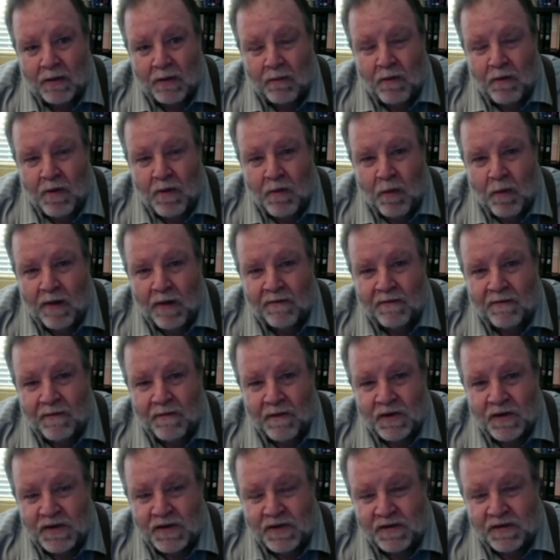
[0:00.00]
We want
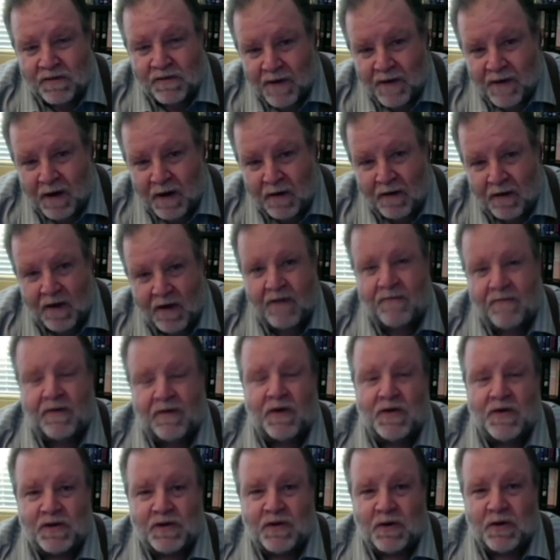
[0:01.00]
for the severity of
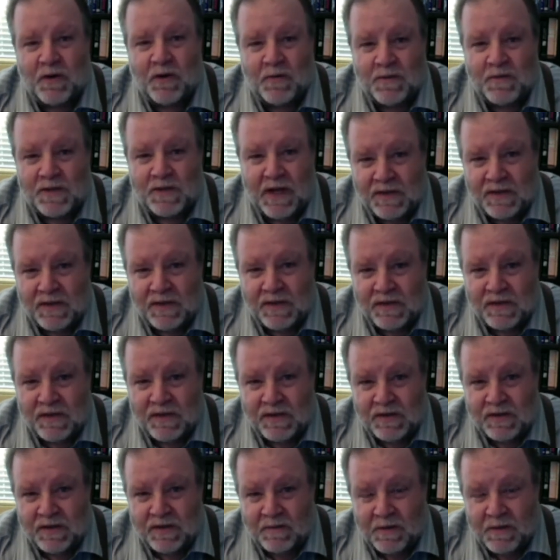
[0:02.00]
our
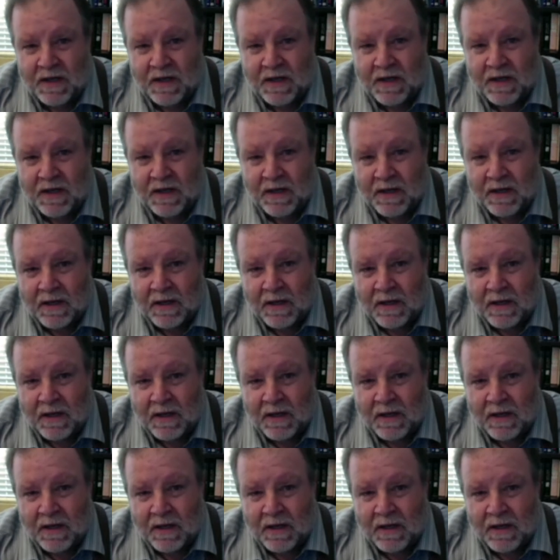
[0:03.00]
circumstances to be